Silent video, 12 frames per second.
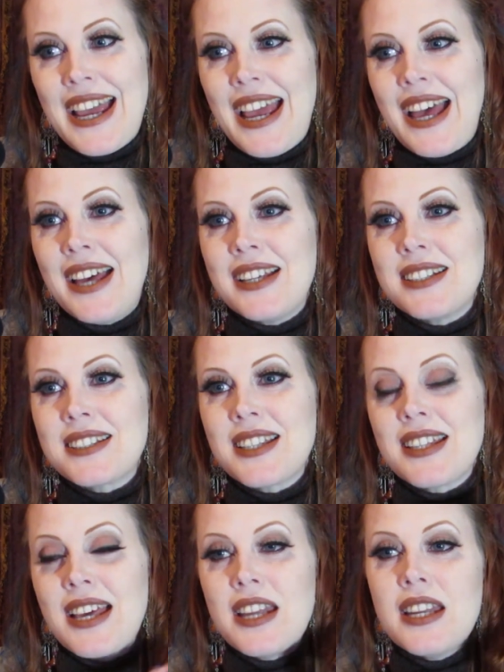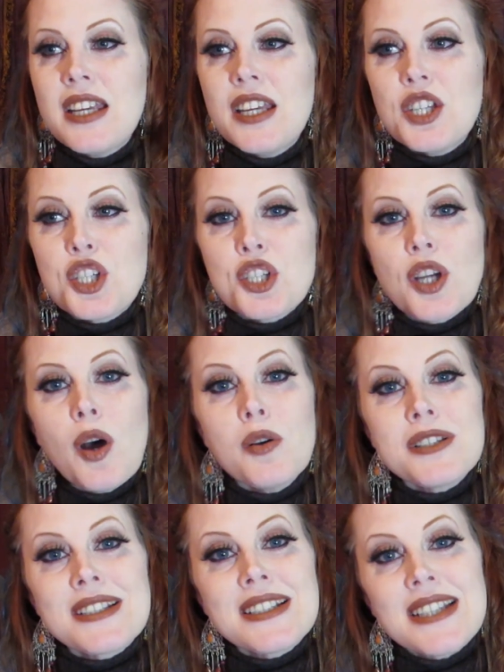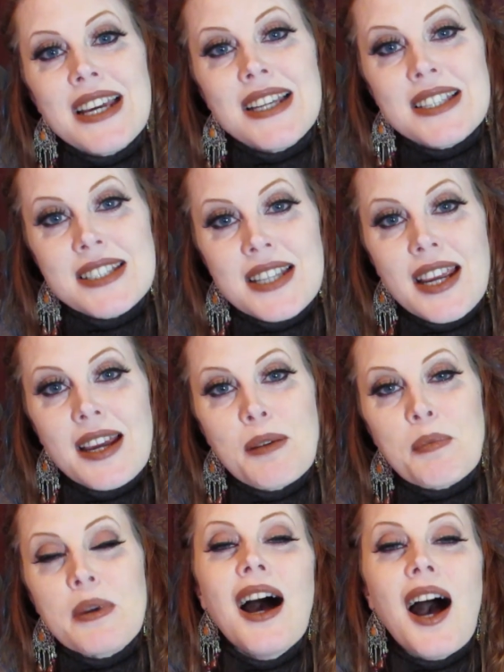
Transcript: and then it shows the date stamp